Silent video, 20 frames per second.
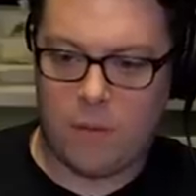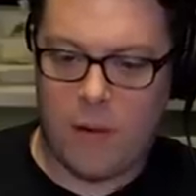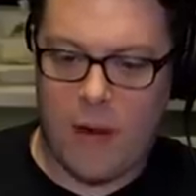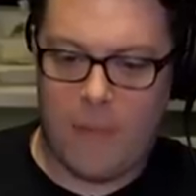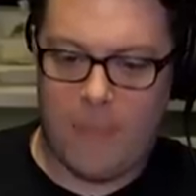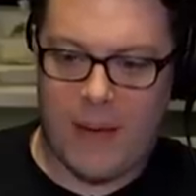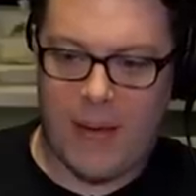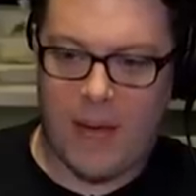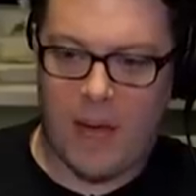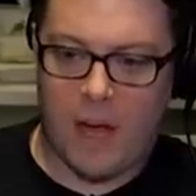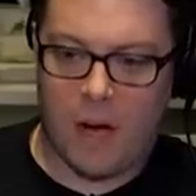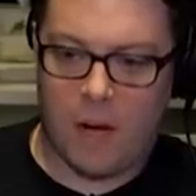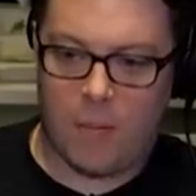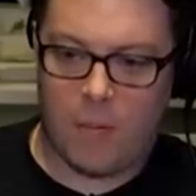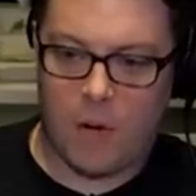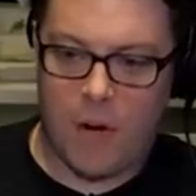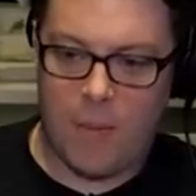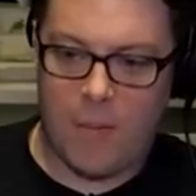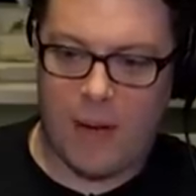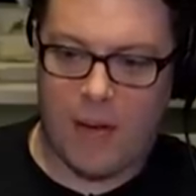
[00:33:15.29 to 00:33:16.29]
Right back on
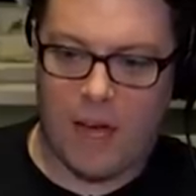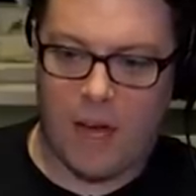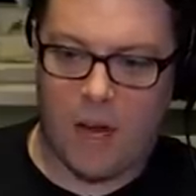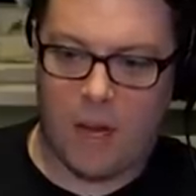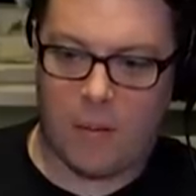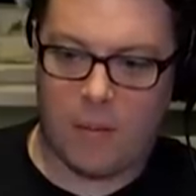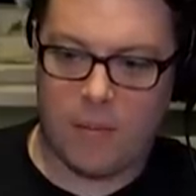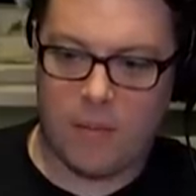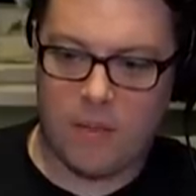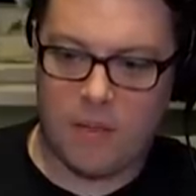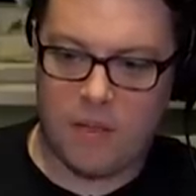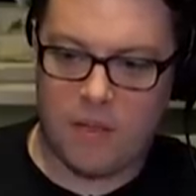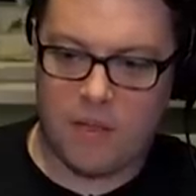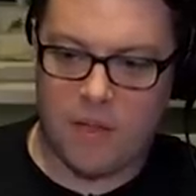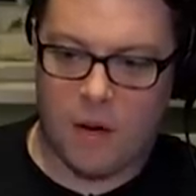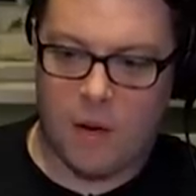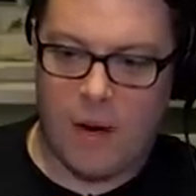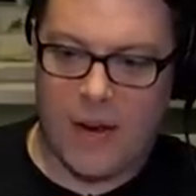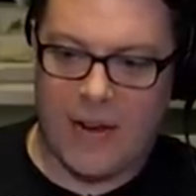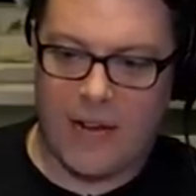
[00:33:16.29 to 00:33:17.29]
him. Right back on him.
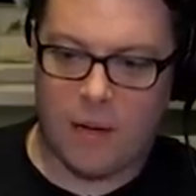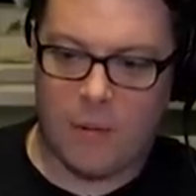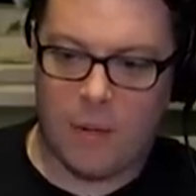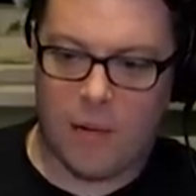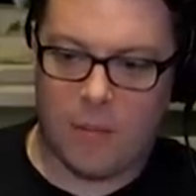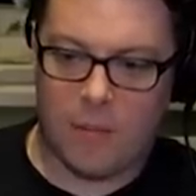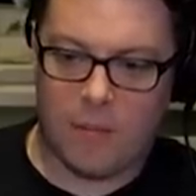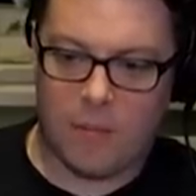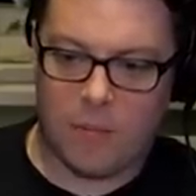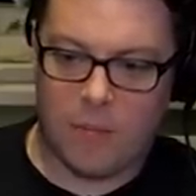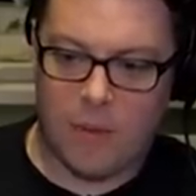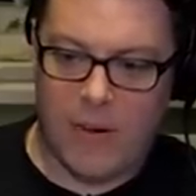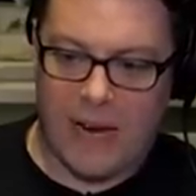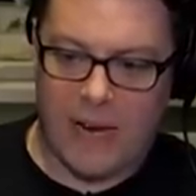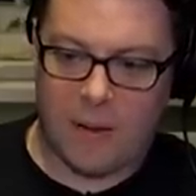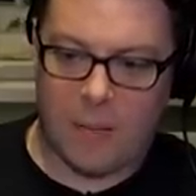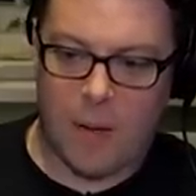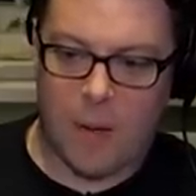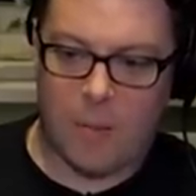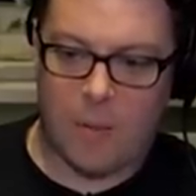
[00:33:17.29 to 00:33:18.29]
Start racking him up.
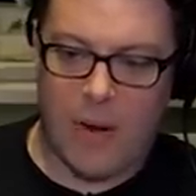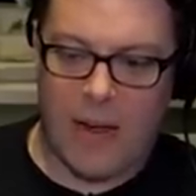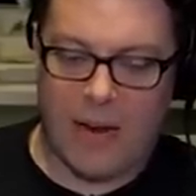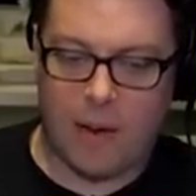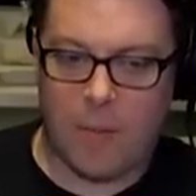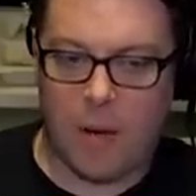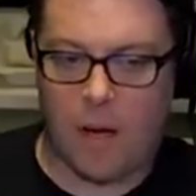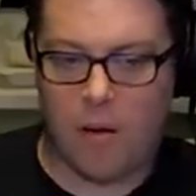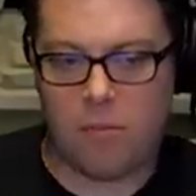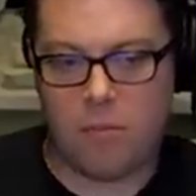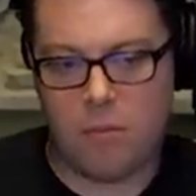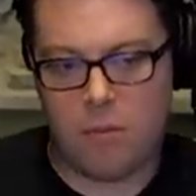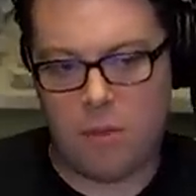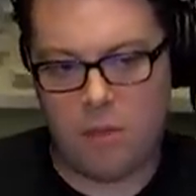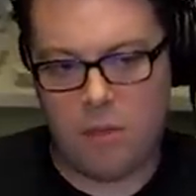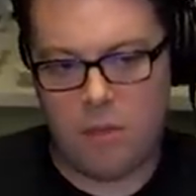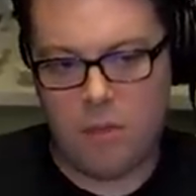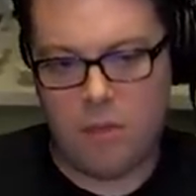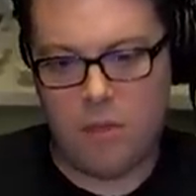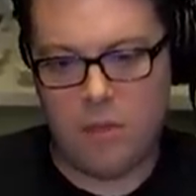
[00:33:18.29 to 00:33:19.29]
Rack him up. Rack him up.
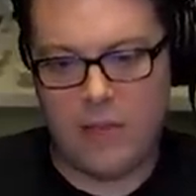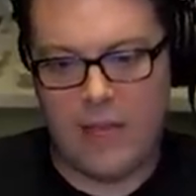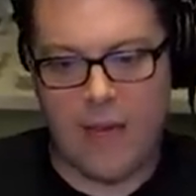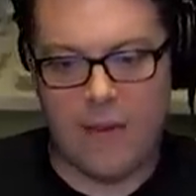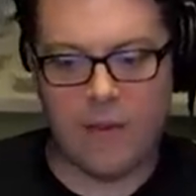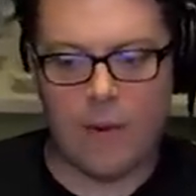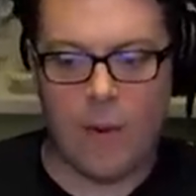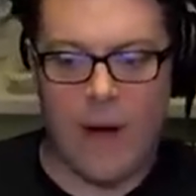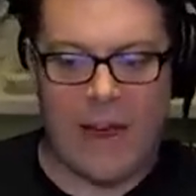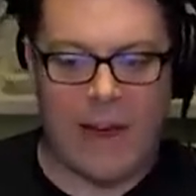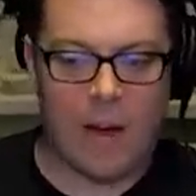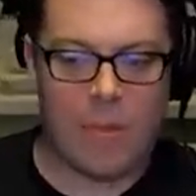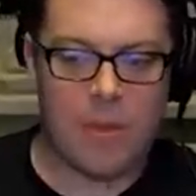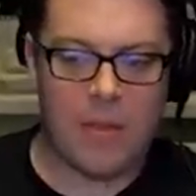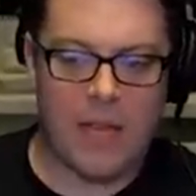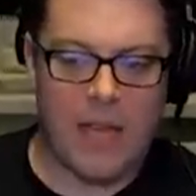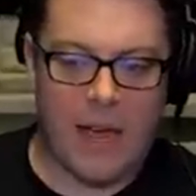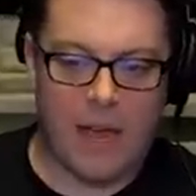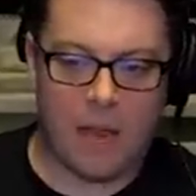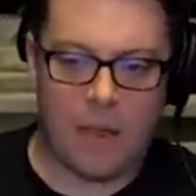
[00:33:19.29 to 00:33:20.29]
Kevin, rack up
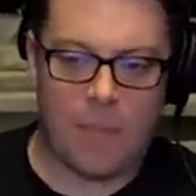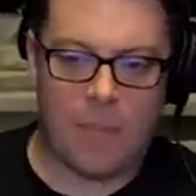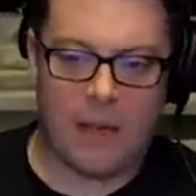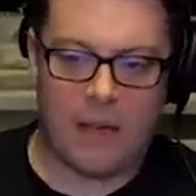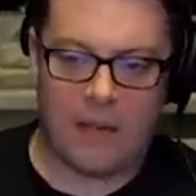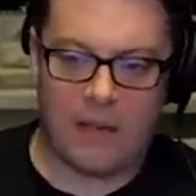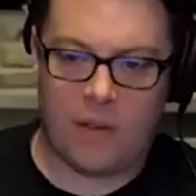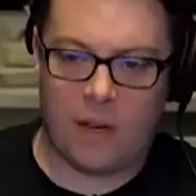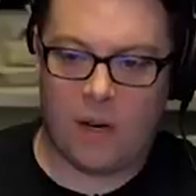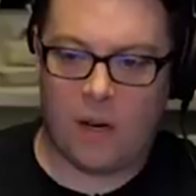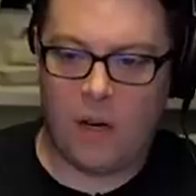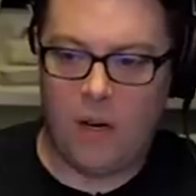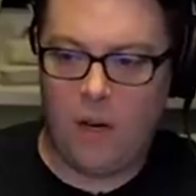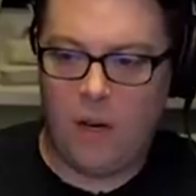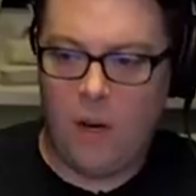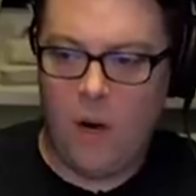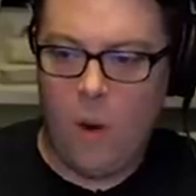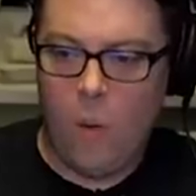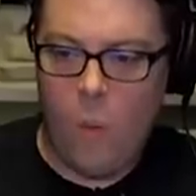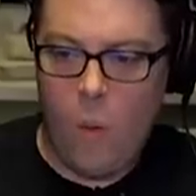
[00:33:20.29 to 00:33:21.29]
the, the pins here.
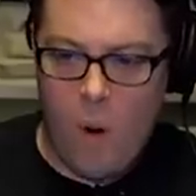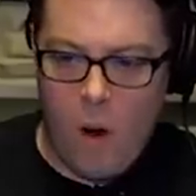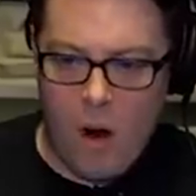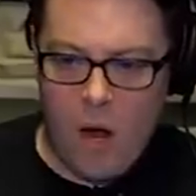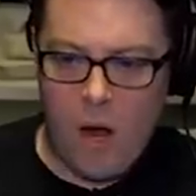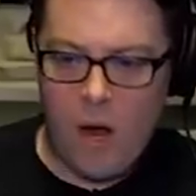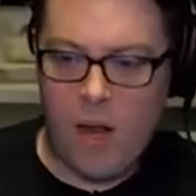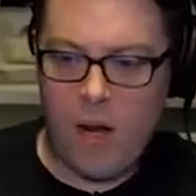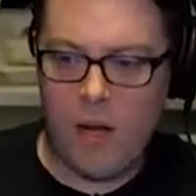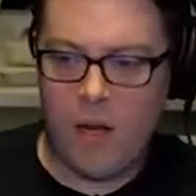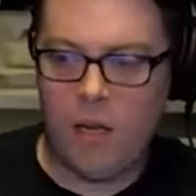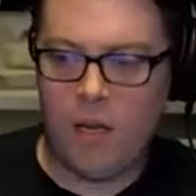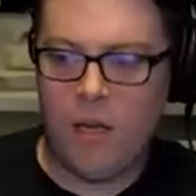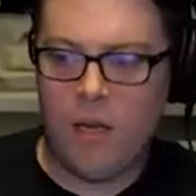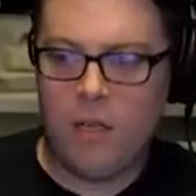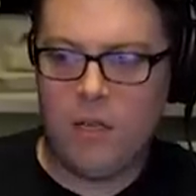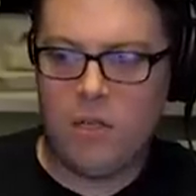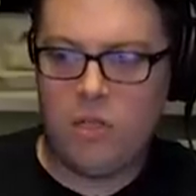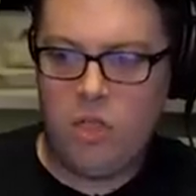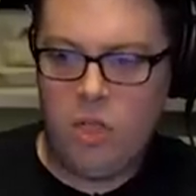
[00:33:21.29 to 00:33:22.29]
One,
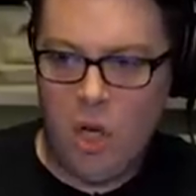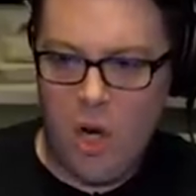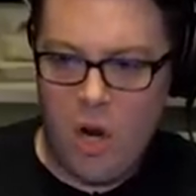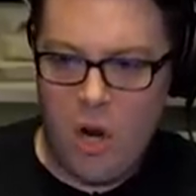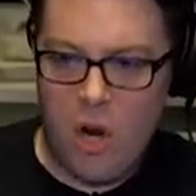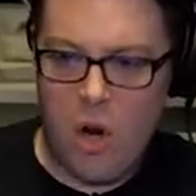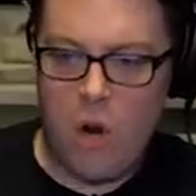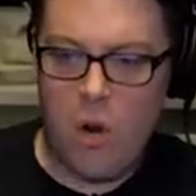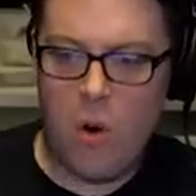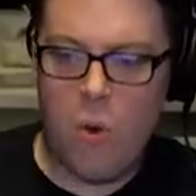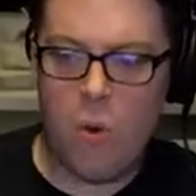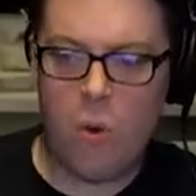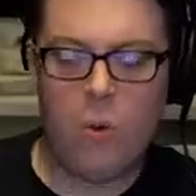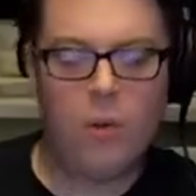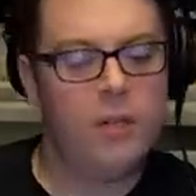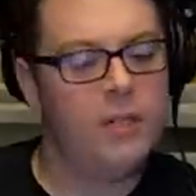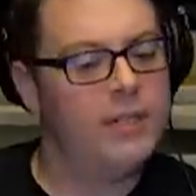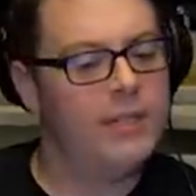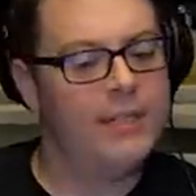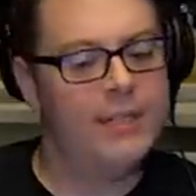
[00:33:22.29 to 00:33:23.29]
two.
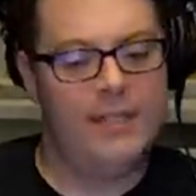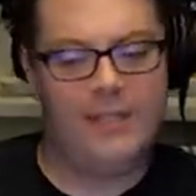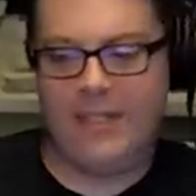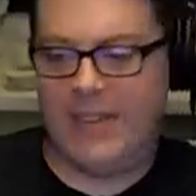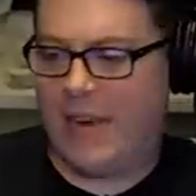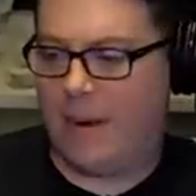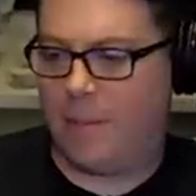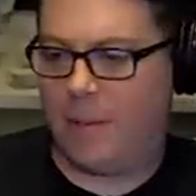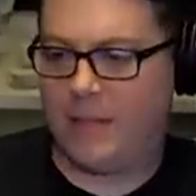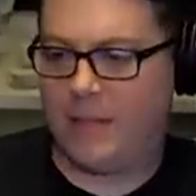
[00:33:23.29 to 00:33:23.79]
Damn